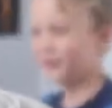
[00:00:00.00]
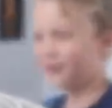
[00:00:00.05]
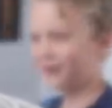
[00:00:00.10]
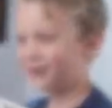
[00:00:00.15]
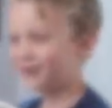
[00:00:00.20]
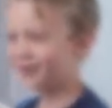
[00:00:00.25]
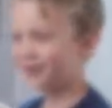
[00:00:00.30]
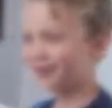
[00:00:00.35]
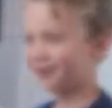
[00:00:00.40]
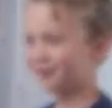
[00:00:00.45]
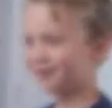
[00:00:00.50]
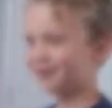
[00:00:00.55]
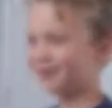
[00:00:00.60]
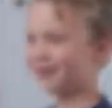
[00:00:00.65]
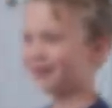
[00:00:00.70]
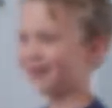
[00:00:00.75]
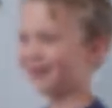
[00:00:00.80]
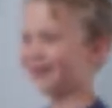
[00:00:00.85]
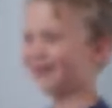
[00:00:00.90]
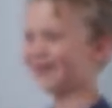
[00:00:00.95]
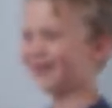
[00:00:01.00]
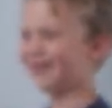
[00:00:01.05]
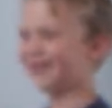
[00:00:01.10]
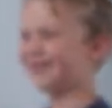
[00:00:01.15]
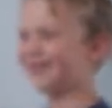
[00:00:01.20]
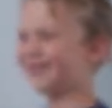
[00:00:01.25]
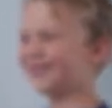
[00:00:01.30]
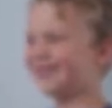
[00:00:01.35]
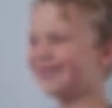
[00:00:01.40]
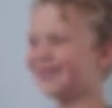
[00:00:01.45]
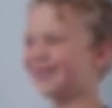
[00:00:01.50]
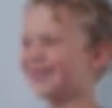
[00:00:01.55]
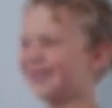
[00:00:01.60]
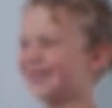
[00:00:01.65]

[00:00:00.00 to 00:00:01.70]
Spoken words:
No one is speaking in this clip.